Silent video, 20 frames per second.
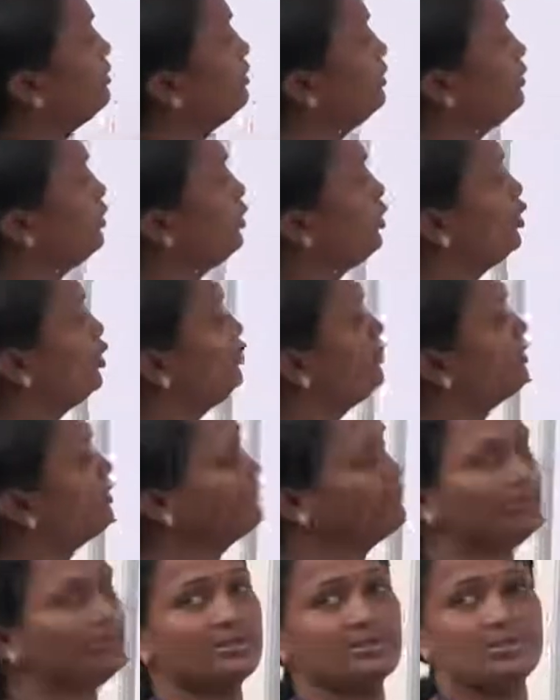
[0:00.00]
your top
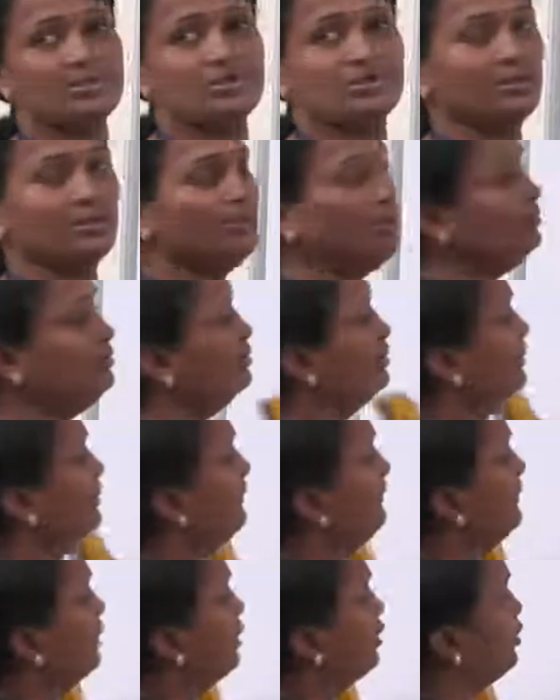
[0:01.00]
refers to the
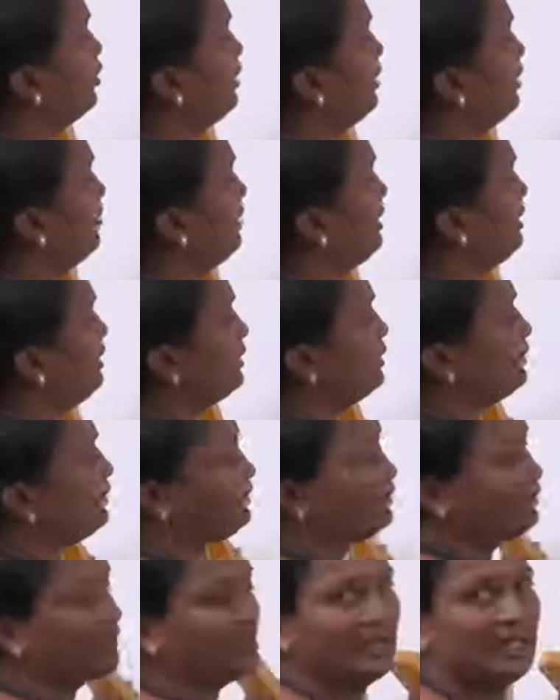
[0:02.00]
below element
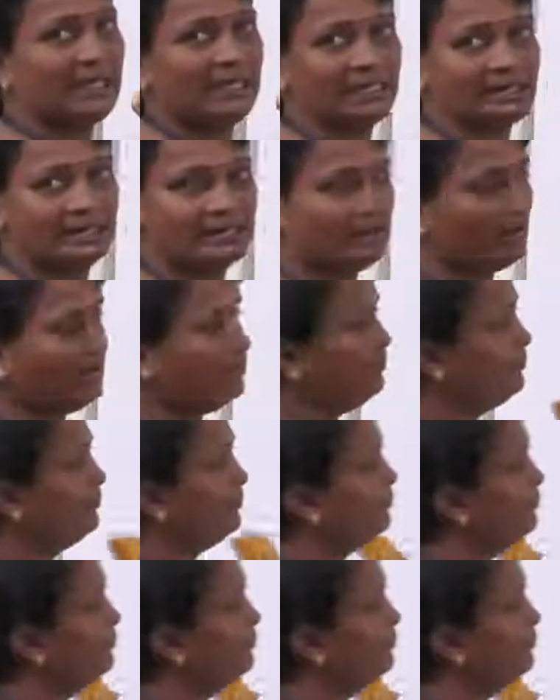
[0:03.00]
18.